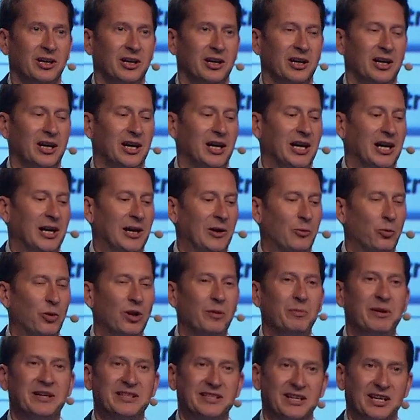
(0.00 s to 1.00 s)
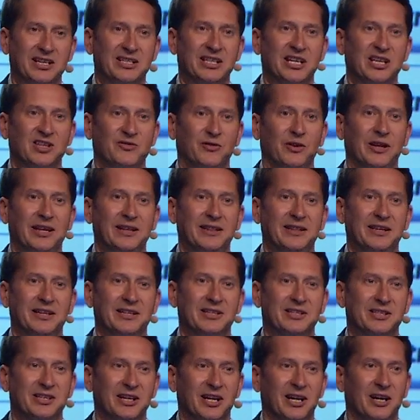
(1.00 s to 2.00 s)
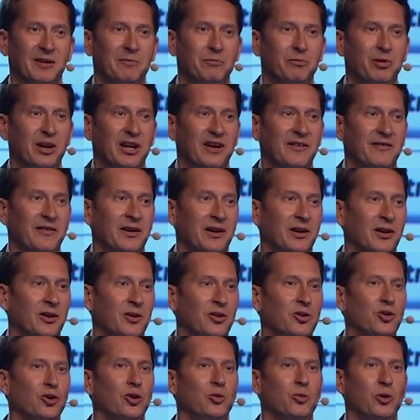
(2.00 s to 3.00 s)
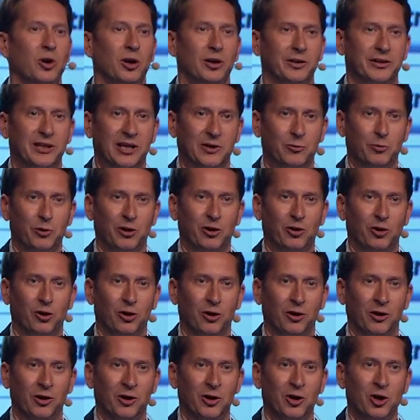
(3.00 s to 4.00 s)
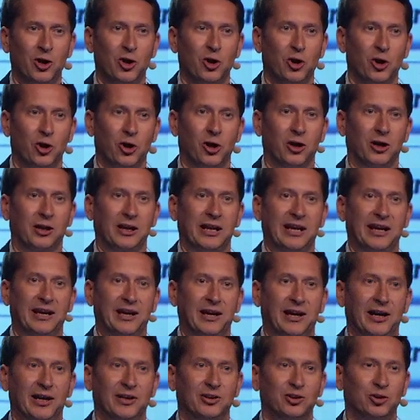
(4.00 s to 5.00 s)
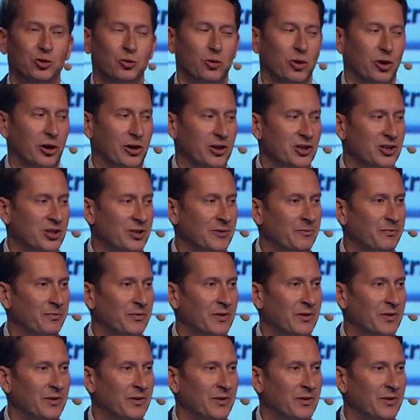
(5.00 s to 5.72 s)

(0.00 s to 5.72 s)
will be successful in this brave new world that we're all hurtling towards.